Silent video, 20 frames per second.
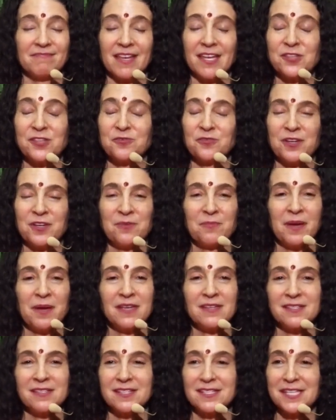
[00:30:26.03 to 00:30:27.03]
it's written by
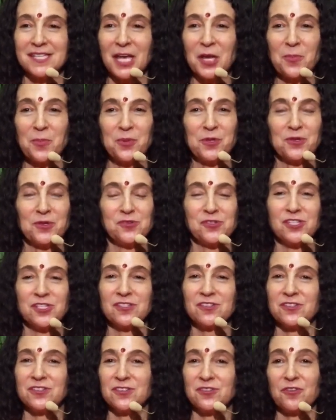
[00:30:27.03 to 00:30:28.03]
his disciple who
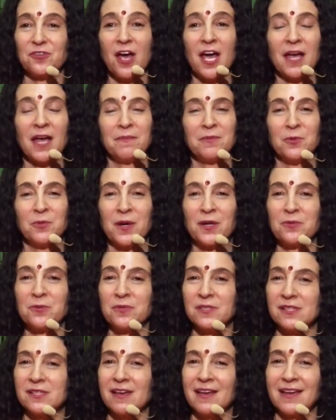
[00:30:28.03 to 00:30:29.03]
just described what it
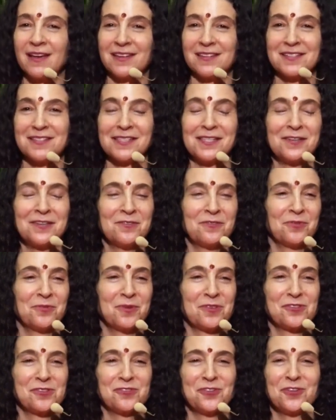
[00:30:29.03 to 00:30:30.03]
was like to live
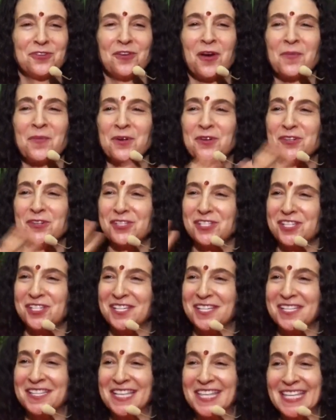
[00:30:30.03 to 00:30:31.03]
with Sri
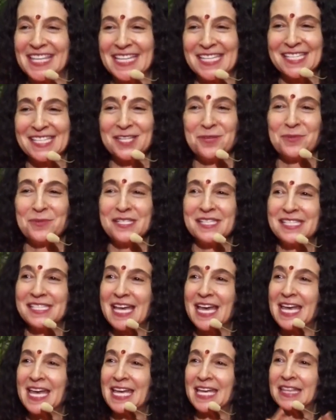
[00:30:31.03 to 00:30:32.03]
Ramakrishna and the things he would
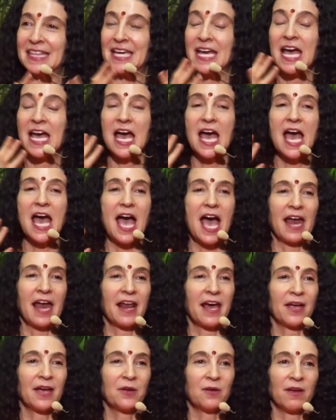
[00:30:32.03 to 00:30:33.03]
say,
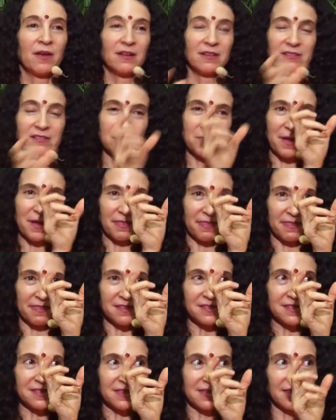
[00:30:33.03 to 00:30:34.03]
and it's about
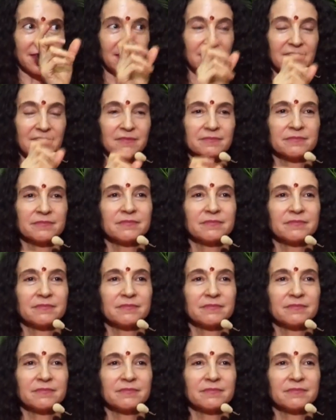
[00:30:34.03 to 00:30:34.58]
this thick.